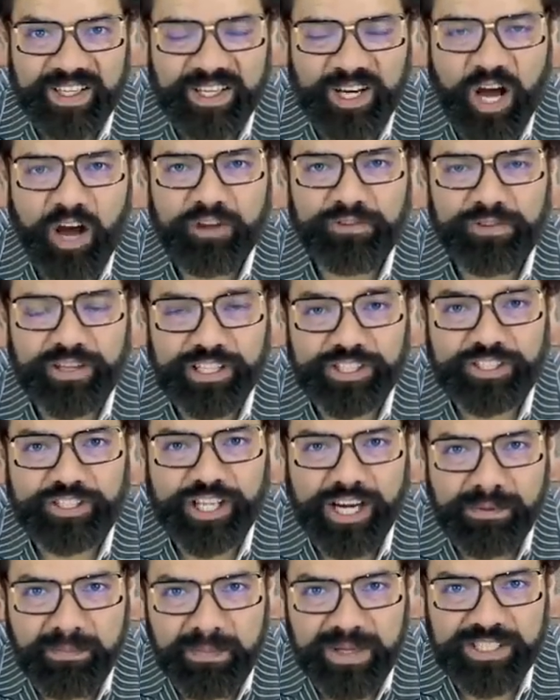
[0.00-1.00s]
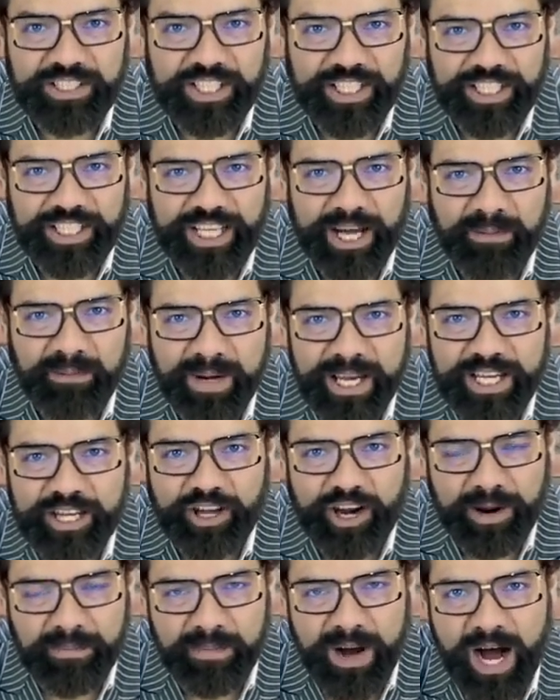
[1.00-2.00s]
Now, if you're still busy doubling
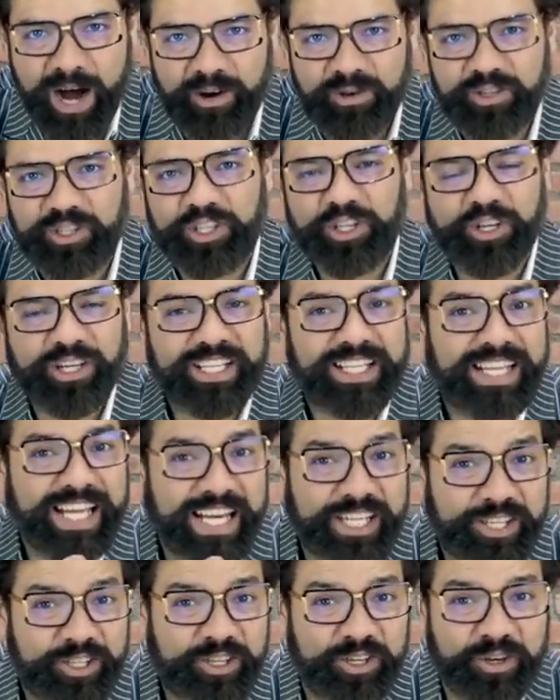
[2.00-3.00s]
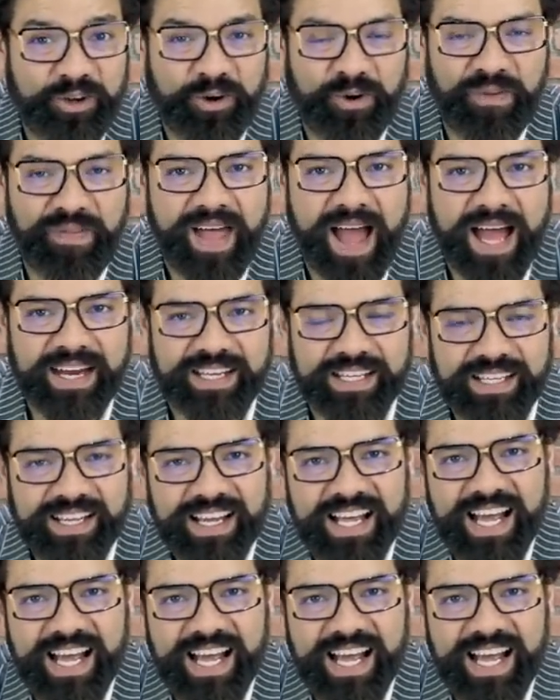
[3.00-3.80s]
your amount, you'll get to know that,